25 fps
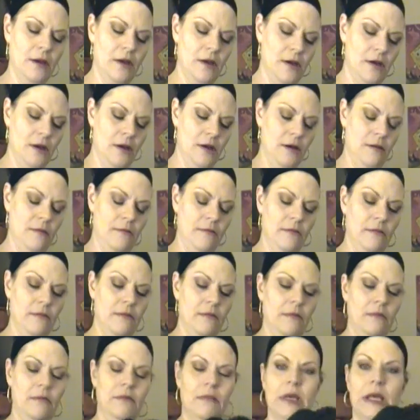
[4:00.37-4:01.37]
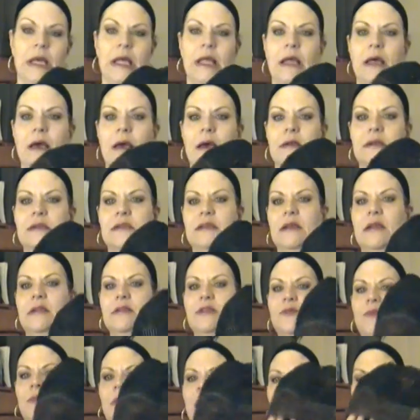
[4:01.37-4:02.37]
And
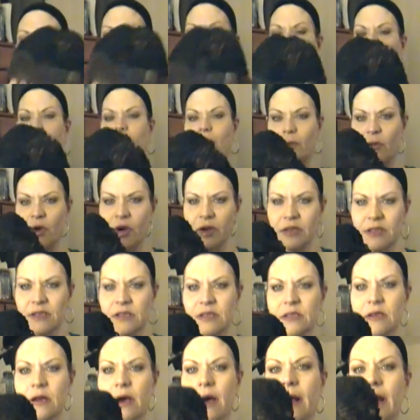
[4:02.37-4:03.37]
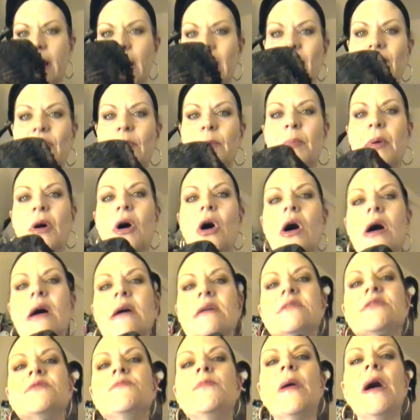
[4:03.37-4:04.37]
since my camera does not have a
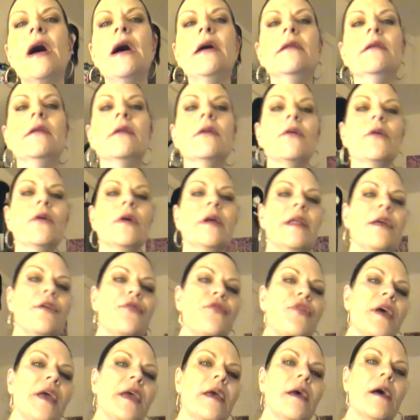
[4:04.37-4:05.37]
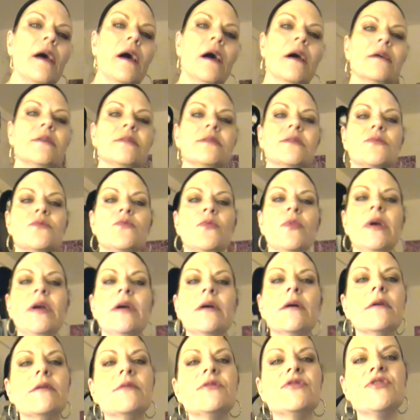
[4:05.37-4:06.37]
pause button or anything else,
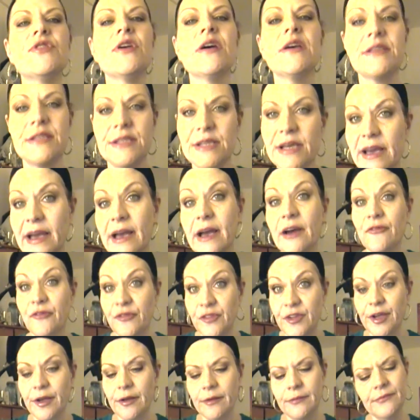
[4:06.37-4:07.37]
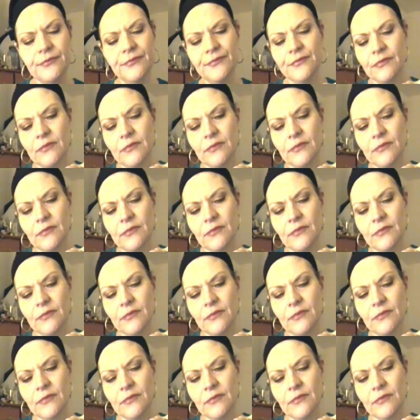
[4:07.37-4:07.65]
we'll just have to